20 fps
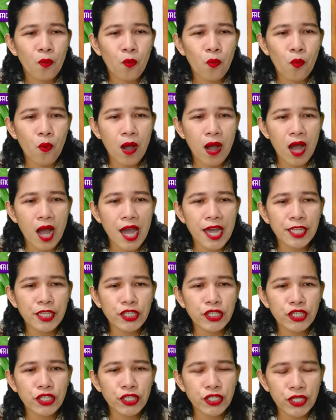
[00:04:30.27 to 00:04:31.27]

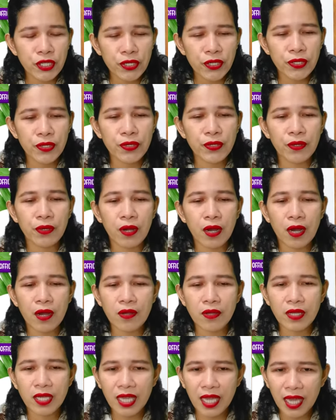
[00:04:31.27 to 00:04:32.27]
1, 2.
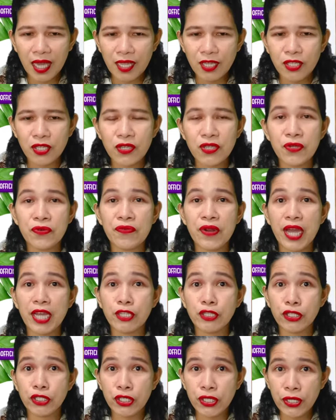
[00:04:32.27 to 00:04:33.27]
Okay, so you
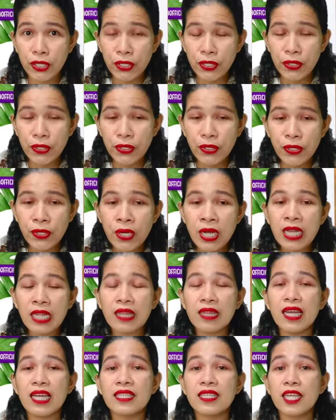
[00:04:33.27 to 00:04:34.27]
write 2.
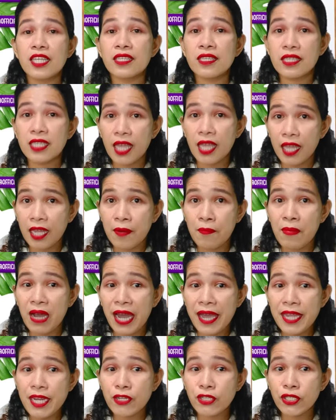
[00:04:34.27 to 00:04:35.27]
That says 10
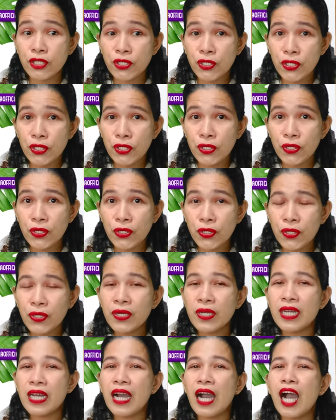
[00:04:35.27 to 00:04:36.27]
minus
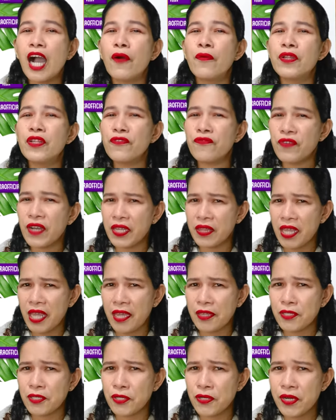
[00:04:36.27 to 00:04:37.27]
2. How will you find
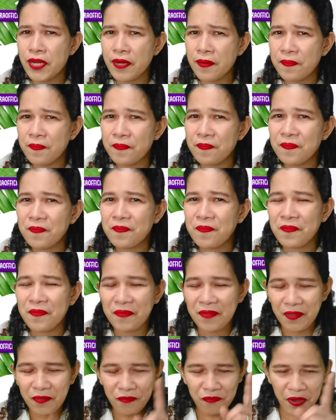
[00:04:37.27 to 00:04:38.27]
the answer?
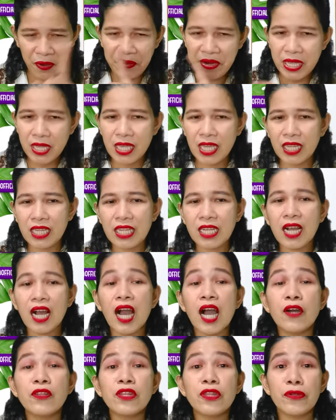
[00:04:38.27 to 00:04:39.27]
Very good.
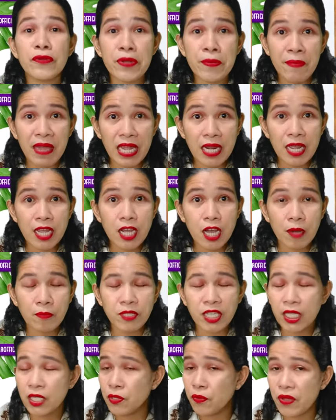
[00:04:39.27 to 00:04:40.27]
Count the remaining
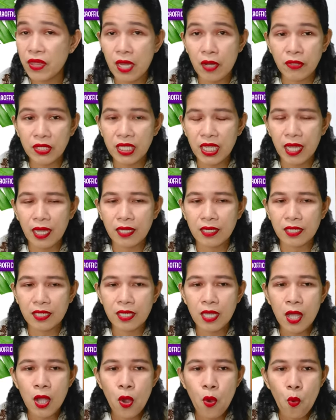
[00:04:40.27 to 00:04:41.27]
objects without
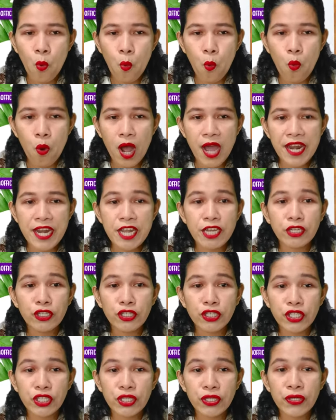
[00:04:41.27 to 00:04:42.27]
X. 1,
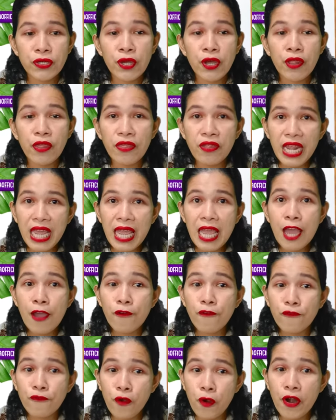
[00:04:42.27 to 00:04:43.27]
2,
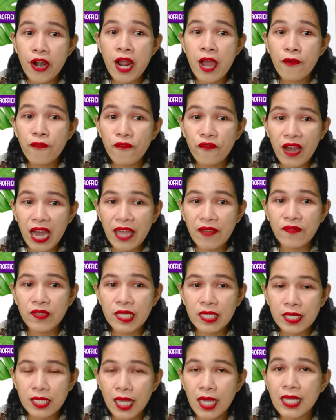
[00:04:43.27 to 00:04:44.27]
3, 4,
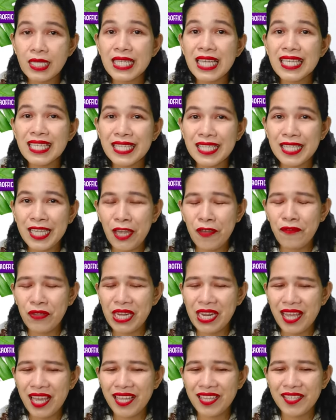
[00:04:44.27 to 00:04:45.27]
5, 6,
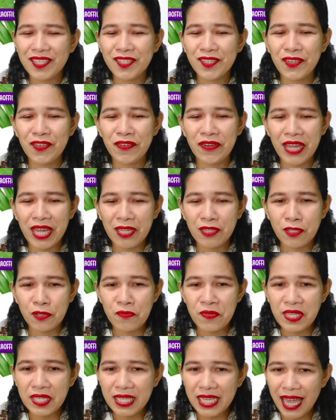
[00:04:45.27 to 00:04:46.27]
7, 8. So your
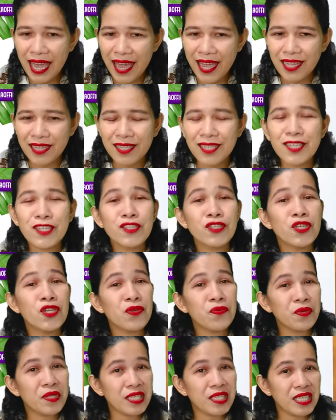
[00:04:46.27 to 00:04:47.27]
answer is 8.
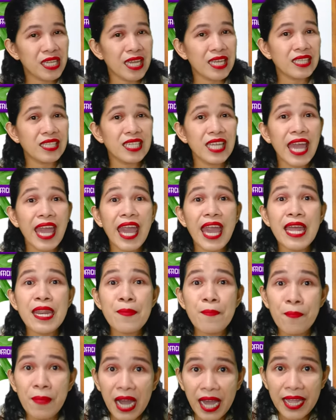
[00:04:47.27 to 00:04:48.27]
So you would say
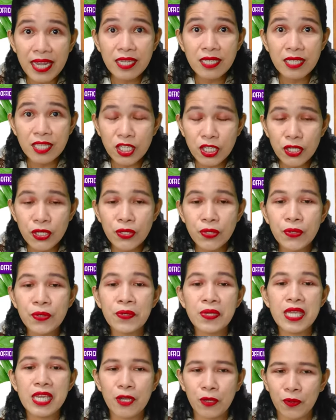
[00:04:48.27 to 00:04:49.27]
10 minus
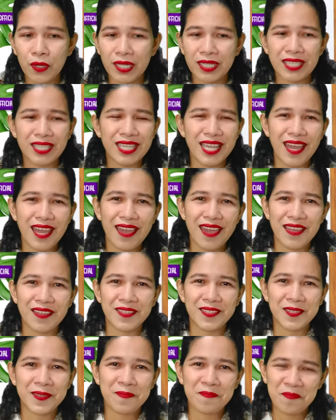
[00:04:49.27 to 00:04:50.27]
2 equals
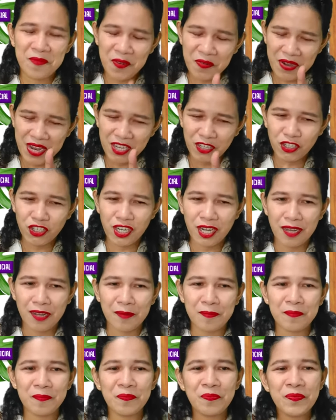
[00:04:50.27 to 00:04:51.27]
8. Great
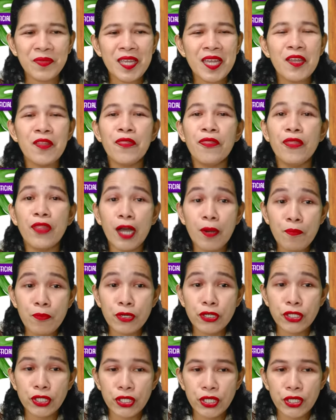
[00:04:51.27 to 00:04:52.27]
job.
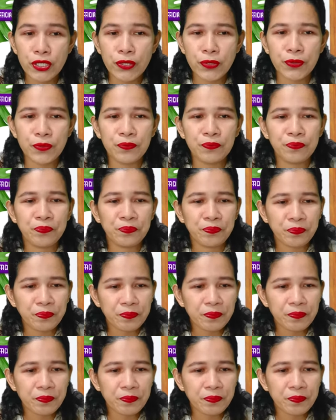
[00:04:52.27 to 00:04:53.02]
Number 2.